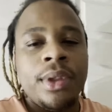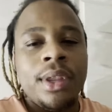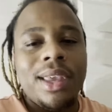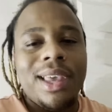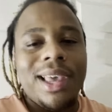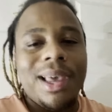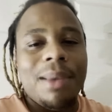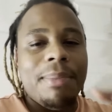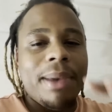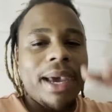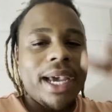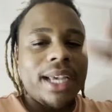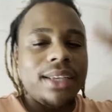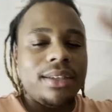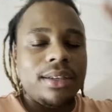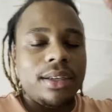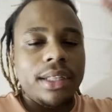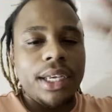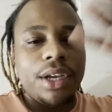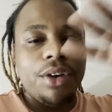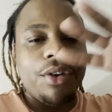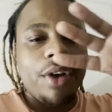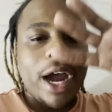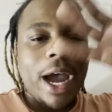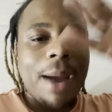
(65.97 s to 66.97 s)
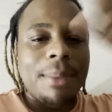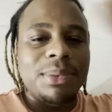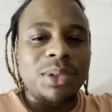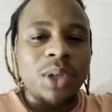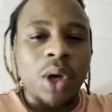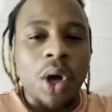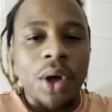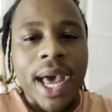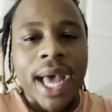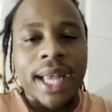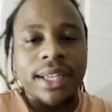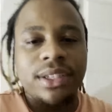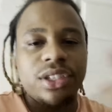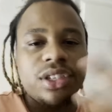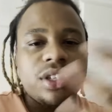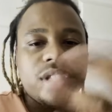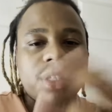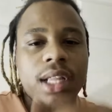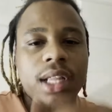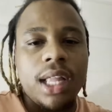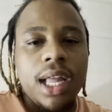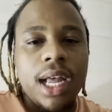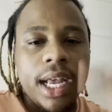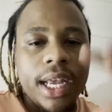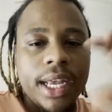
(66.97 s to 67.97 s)
it basically grabs all that
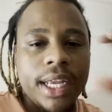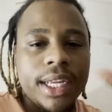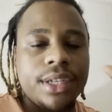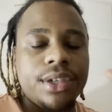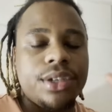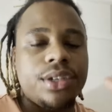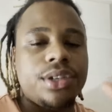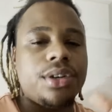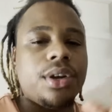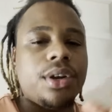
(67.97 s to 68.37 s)
sludge,